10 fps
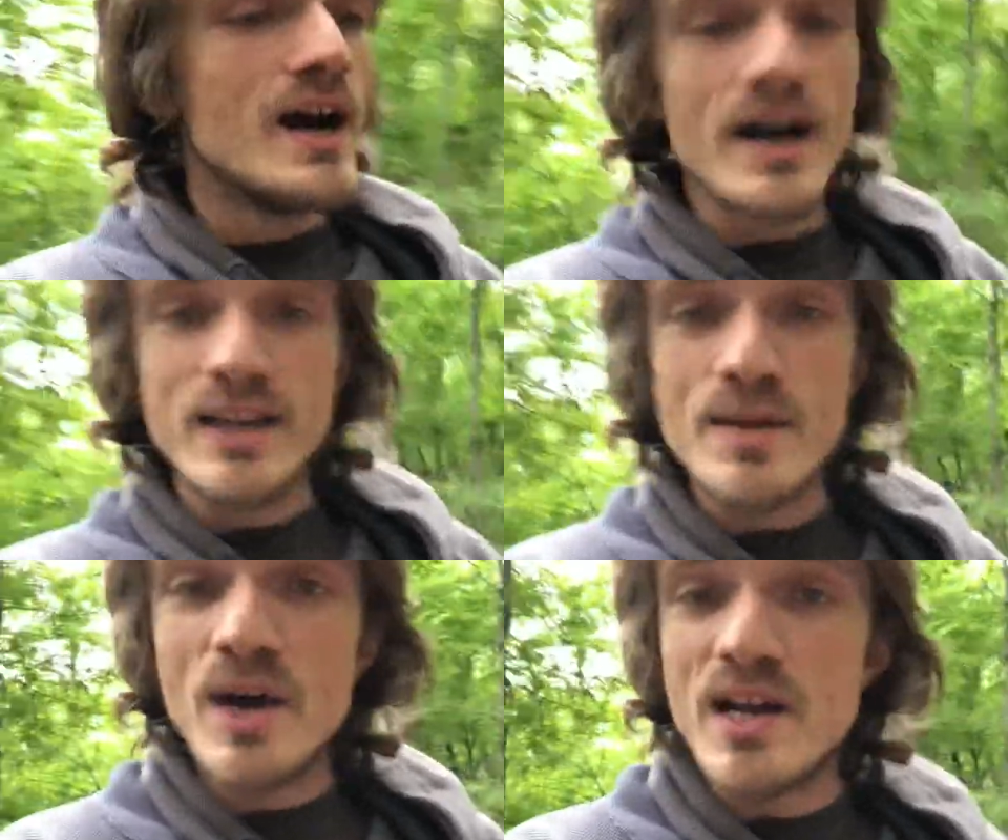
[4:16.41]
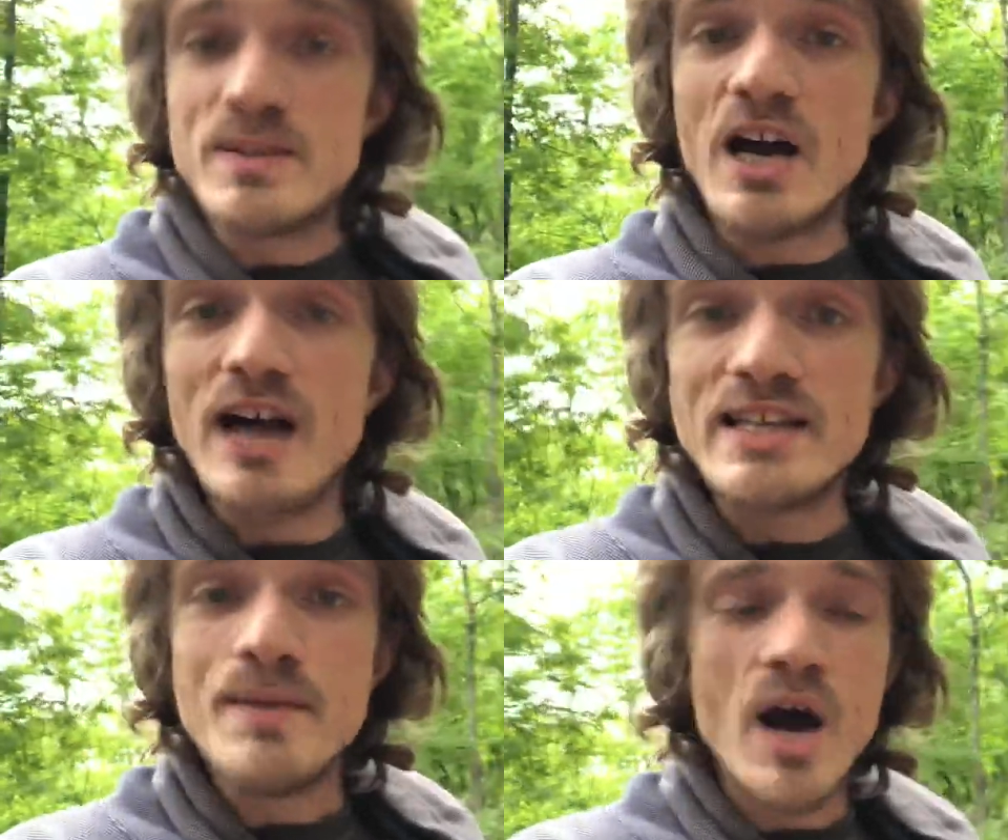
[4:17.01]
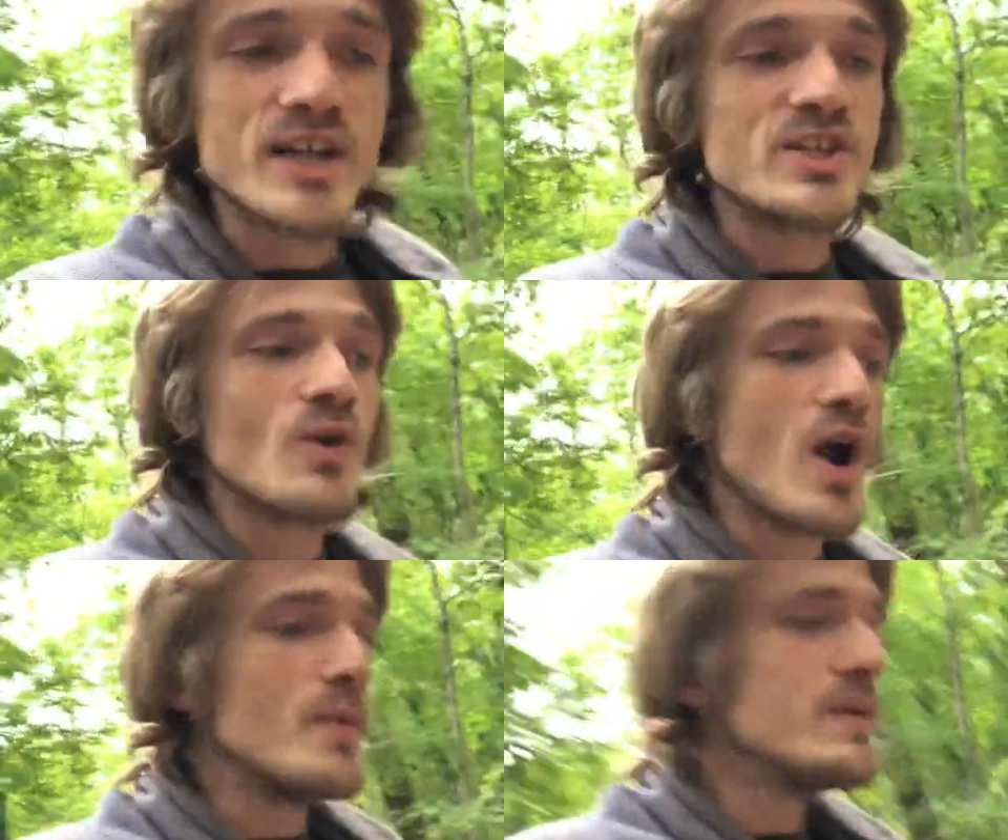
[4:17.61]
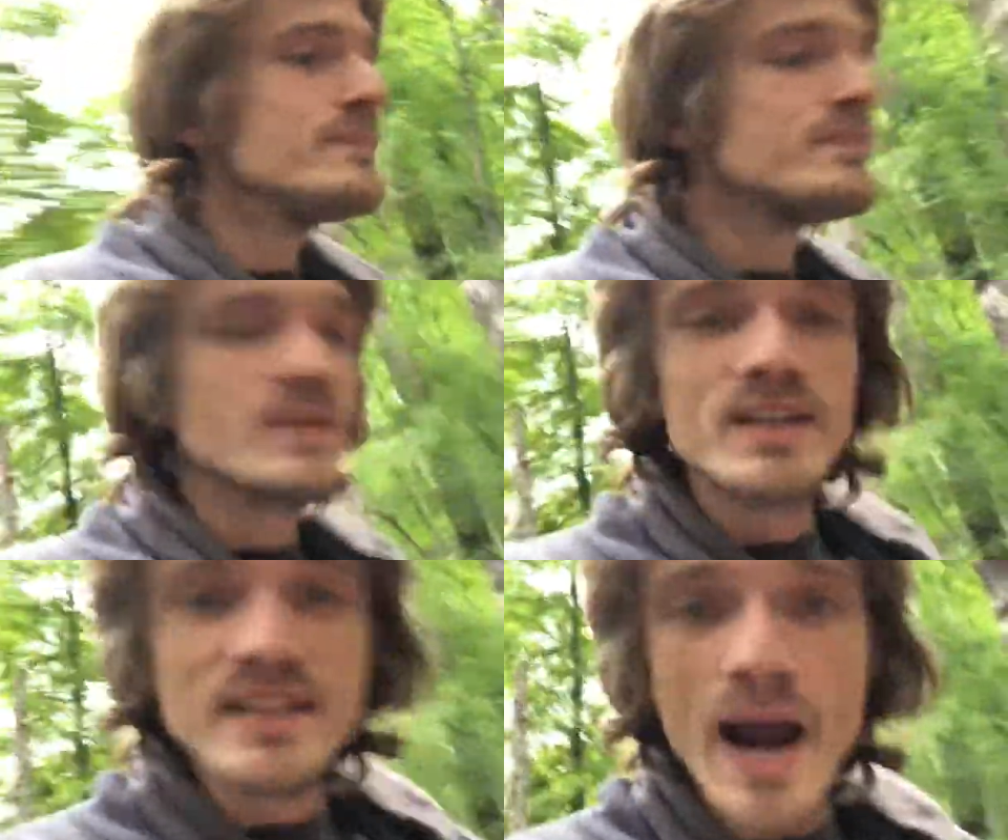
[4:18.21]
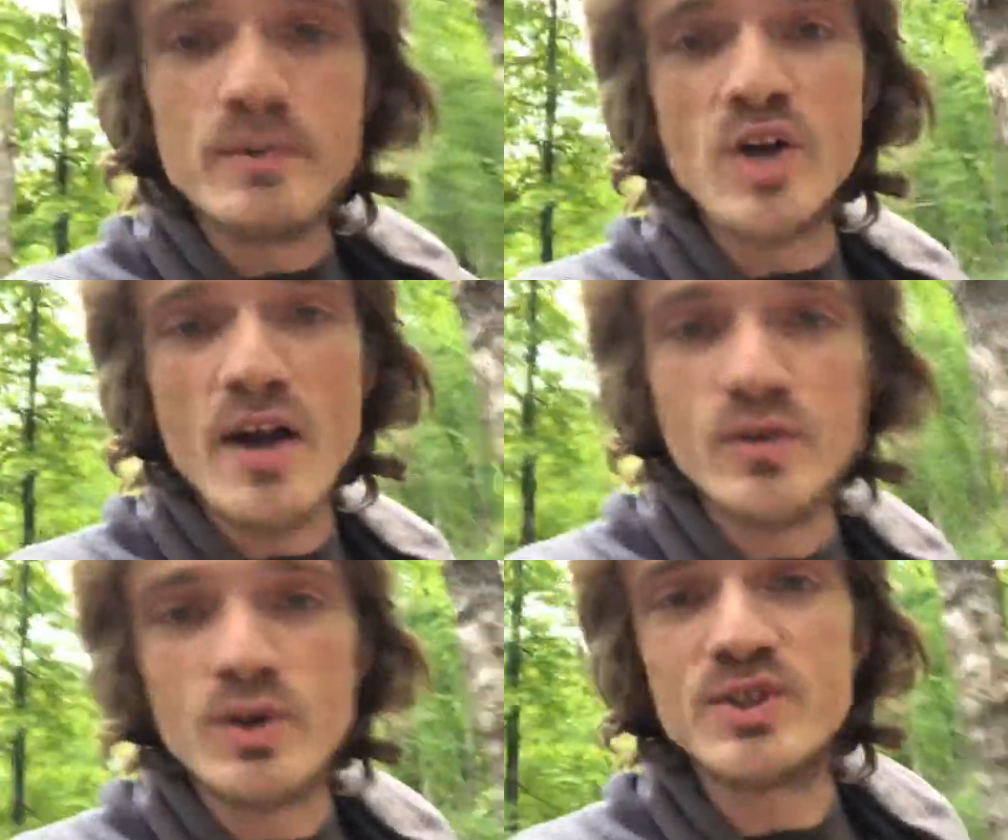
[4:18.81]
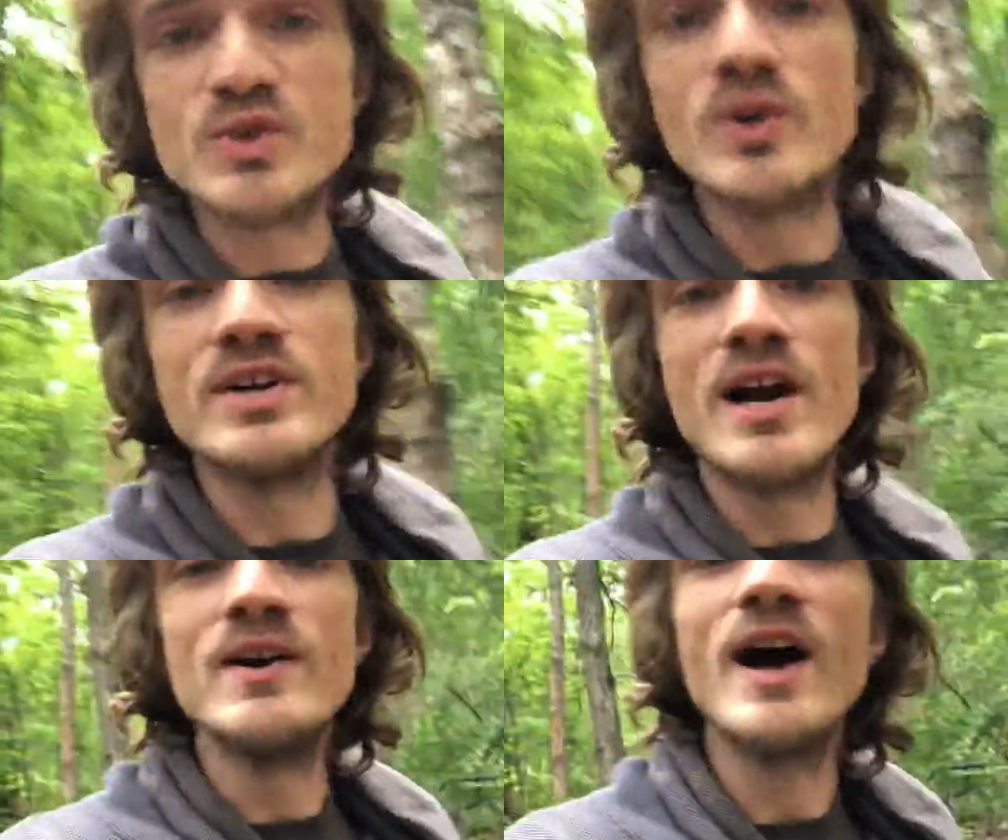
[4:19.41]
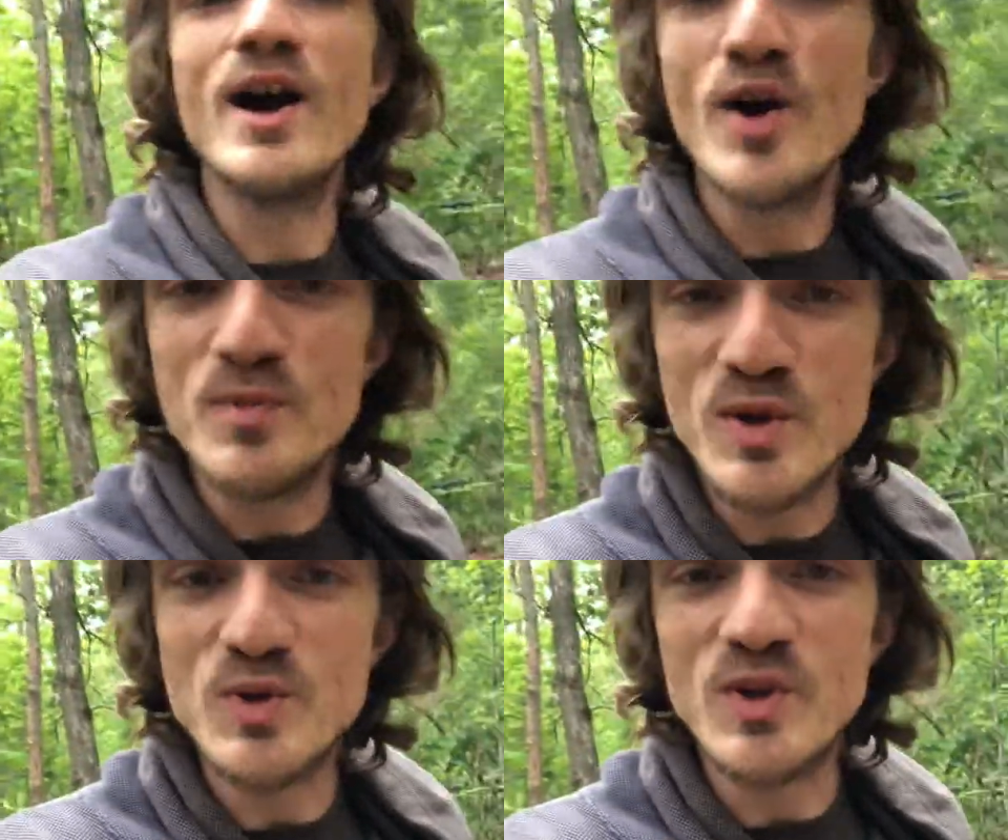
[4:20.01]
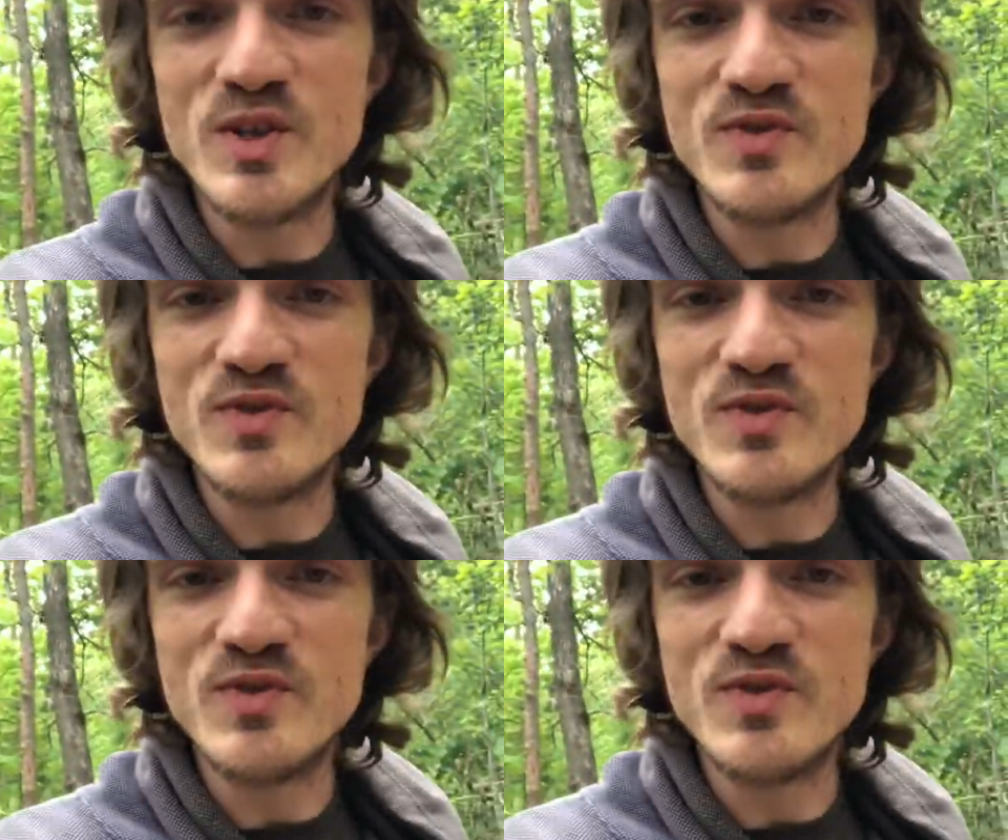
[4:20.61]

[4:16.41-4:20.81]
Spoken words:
Again, my name is Autem Hashirama, time traveler extraordinaire. I hope you enjoyed this